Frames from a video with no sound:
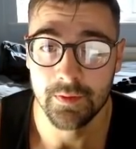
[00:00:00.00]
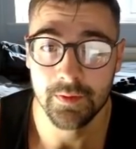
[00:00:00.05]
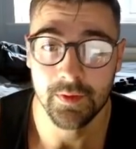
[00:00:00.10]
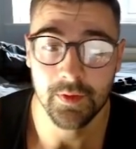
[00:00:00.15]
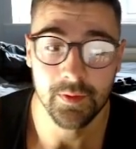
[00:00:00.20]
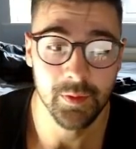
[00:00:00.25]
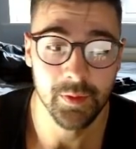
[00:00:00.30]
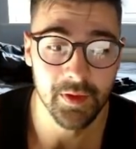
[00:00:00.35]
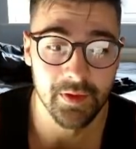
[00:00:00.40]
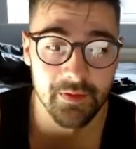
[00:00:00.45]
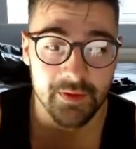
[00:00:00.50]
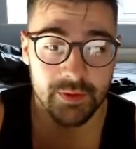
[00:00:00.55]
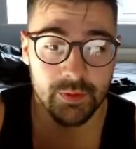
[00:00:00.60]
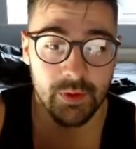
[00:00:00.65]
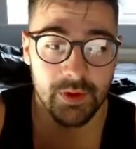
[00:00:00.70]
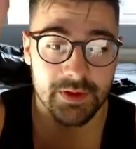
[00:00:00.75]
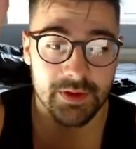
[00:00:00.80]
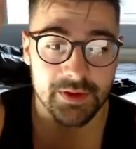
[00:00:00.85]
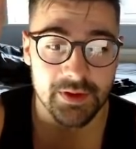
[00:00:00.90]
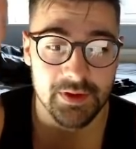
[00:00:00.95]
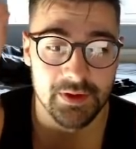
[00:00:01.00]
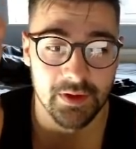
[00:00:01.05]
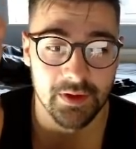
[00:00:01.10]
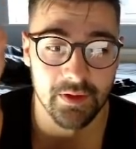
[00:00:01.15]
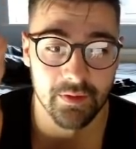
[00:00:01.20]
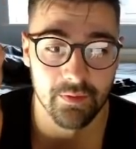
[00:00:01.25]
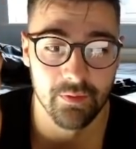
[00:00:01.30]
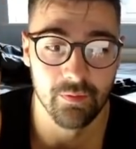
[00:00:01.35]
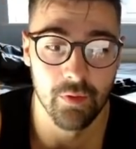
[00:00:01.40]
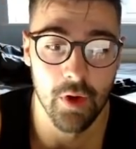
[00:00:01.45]
the previous one. So it's like a
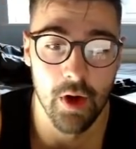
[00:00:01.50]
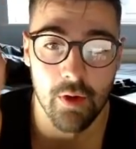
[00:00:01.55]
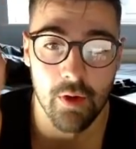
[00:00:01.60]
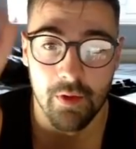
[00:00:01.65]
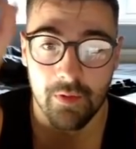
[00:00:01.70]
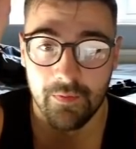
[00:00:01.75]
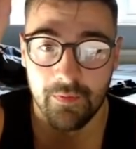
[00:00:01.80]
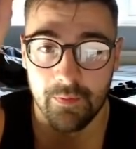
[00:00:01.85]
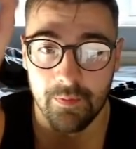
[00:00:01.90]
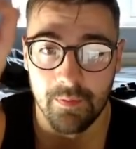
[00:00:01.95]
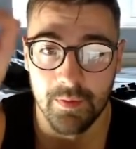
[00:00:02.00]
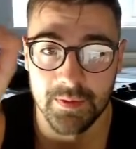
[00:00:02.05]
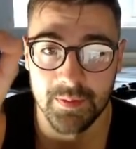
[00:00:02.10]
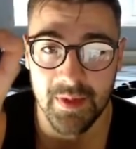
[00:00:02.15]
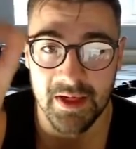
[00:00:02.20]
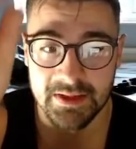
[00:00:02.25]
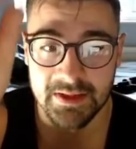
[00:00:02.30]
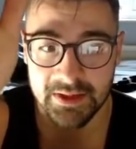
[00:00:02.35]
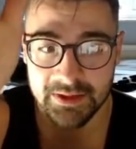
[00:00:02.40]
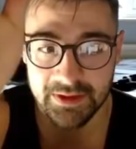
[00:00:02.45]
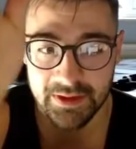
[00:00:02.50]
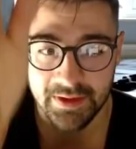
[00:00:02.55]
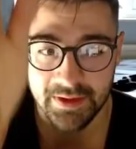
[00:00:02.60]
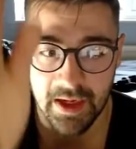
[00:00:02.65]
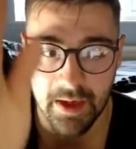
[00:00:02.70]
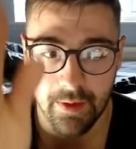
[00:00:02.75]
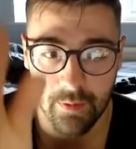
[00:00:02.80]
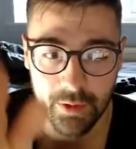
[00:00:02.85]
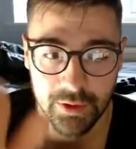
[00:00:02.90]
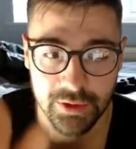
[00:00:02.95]
row of, basically it's a
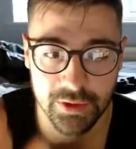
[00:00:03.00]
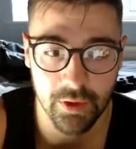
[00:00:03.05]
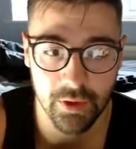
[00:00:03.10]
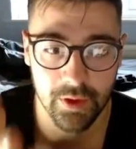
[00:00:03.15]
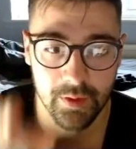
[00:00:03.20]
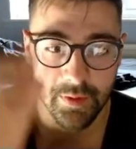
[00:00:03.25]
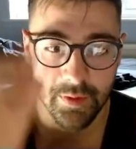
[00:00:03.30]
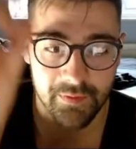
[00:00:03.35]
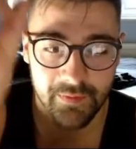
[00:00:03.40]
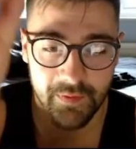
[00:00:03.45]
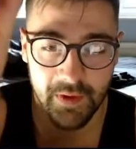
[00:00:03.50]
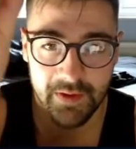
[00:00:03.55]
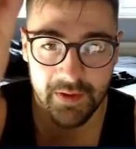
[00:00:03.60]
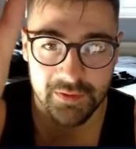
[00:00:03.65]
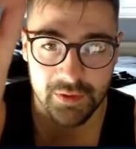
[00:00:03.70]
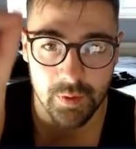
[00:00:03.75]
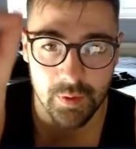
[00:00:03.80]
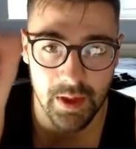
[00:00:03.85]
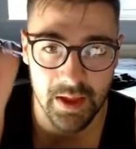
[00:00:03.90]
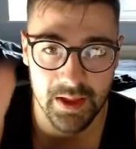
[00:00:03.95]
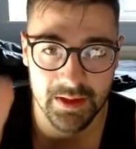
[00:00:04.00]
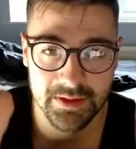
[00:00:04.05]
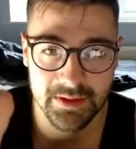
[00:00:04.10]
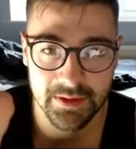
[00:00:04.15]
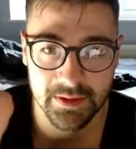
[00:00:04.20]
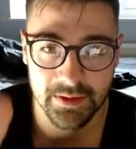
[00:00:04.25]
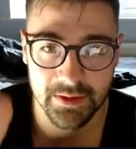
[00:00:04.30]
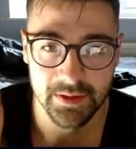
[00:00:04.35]
downwards column of 5 squares.